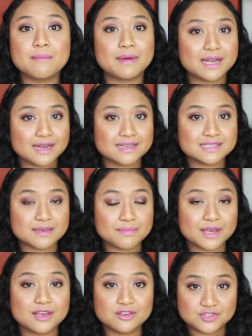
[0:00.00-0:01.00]
but it is
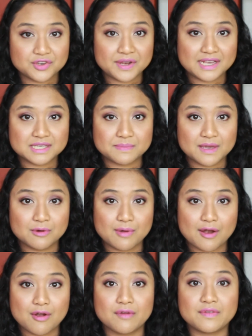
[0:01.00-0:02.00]
something you do need to be
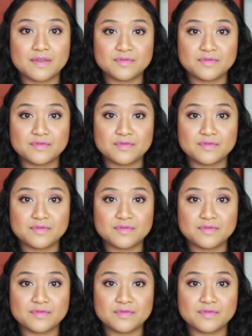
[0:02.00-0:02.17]
aware of